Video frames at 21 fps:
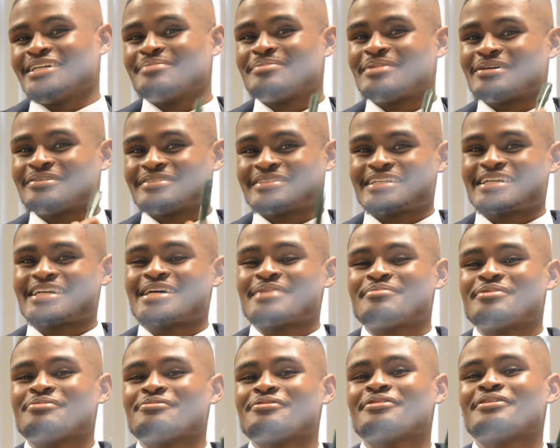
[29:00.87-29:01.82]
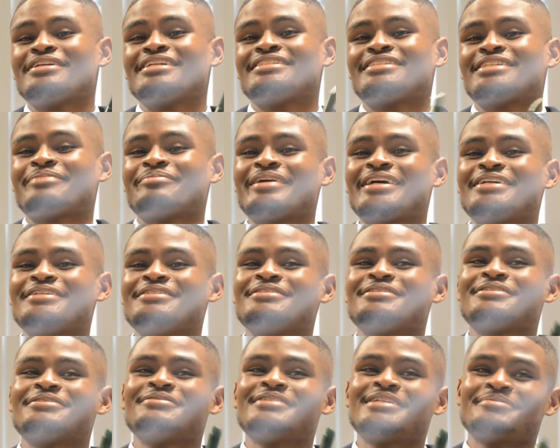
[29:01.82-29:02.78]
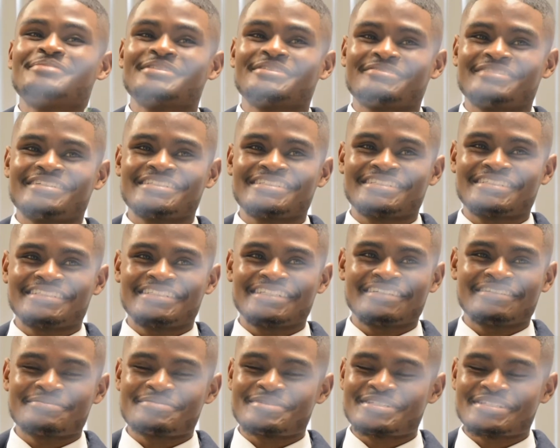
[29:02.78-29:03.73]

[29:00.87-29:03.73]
about that. But we're going to jump into immigration now, my